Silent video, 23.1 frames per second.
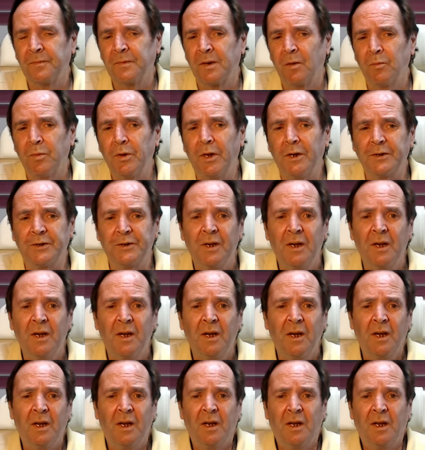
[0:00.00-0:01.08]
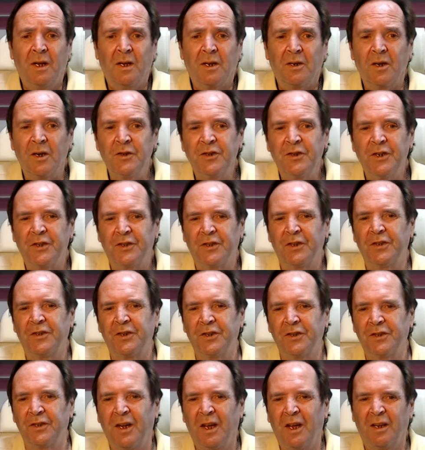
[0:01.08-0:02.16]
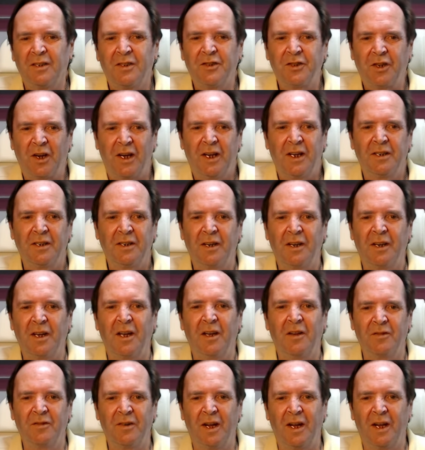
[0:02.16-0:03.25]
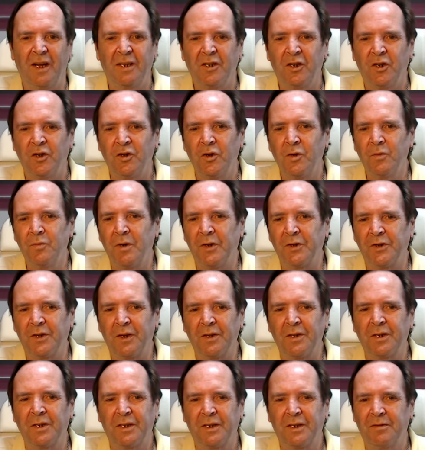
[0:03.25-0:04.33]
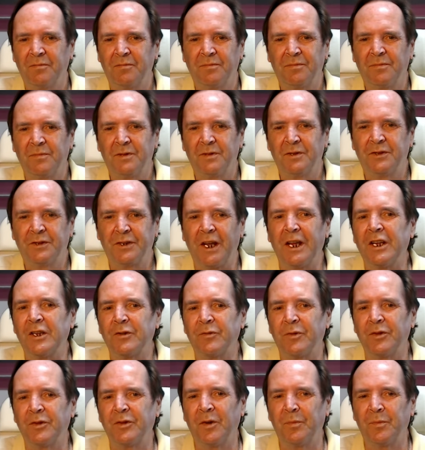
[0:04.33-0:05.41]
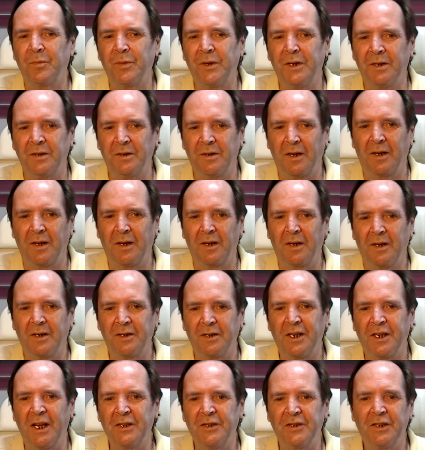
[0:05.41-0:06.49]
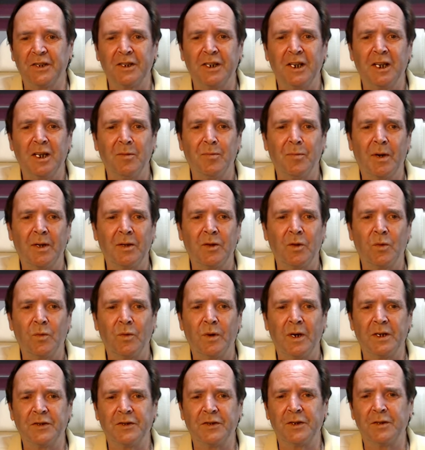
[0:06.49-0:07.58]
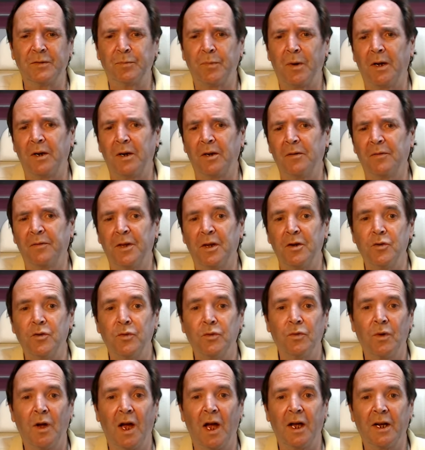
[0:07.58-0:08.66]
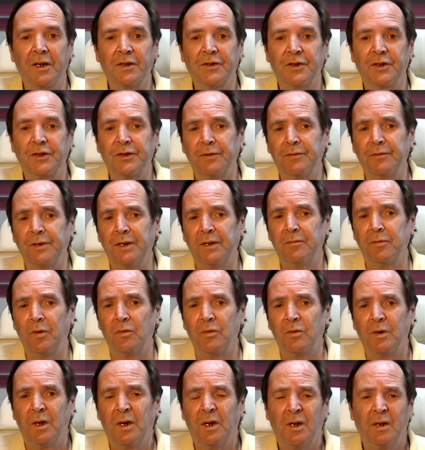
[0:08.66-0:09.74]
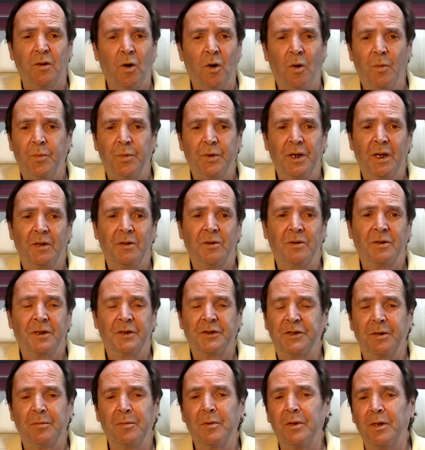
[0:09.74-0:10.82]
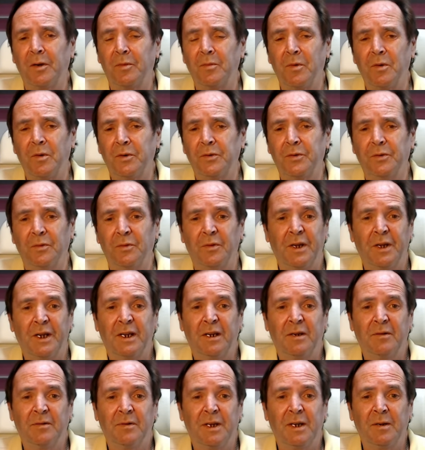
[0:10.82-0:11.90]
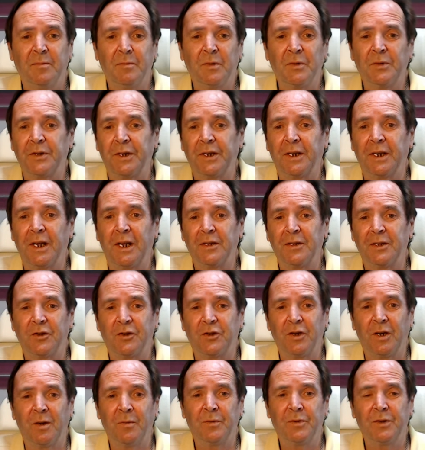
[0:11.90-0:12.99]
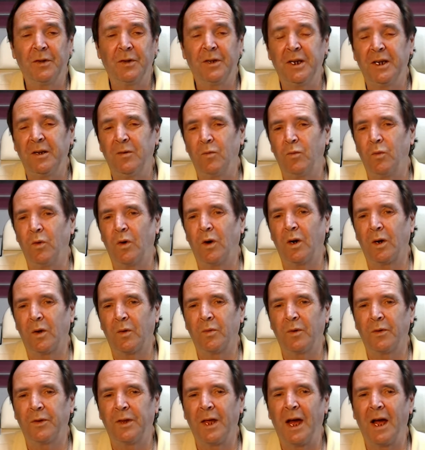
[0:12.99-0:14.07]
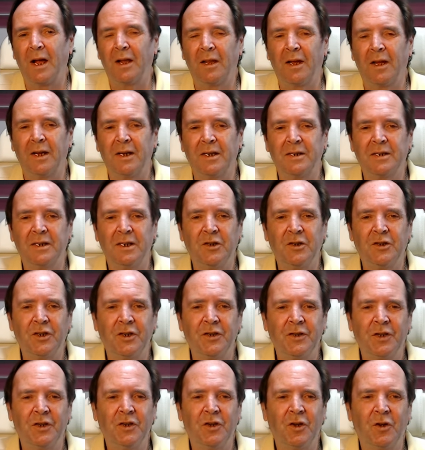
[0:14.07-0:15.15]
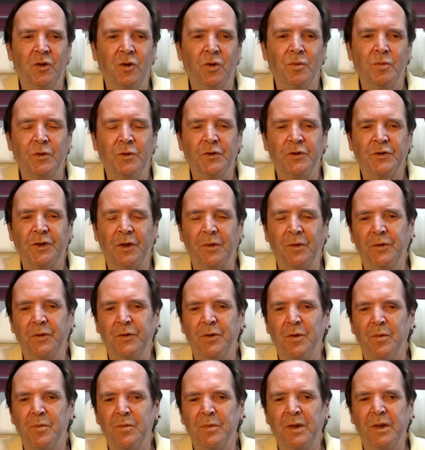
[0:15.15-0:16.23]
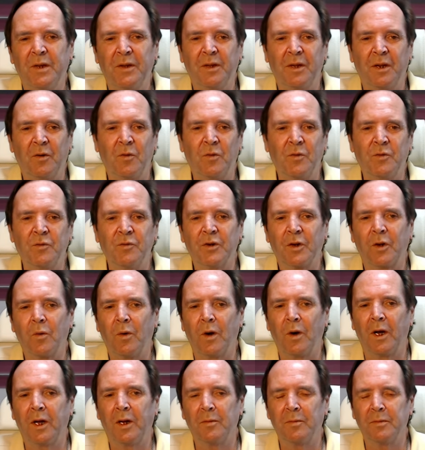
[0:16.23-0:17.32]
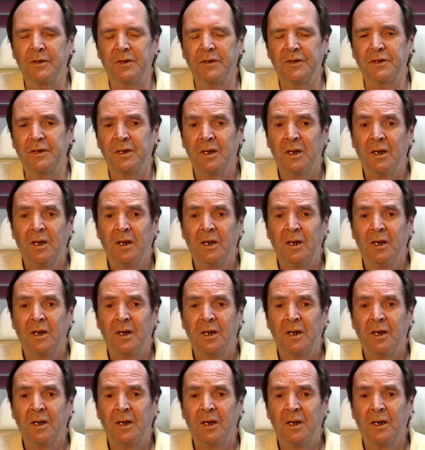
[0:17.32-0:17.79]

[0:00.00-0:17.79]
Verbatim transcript: Plus, countries such as China, Iran, and numerous other states which have been designated by the West as part of the new axis of evil operate along a similar model. They are able to get the chips, and they work with allied nations in the global south to meet their own requirements.